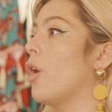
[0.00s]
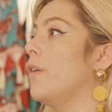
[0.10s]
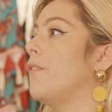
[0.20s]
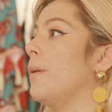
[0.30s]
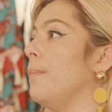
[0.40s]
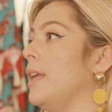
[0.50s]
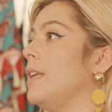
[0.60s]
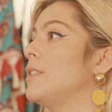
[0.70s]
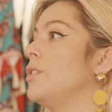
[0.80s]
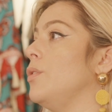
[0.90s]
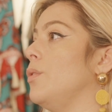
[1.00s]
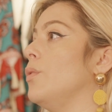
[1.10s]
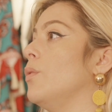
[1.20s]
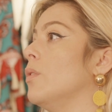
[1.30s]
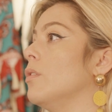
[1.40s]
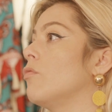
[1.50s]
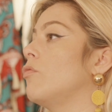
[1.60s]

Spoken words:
hard for me to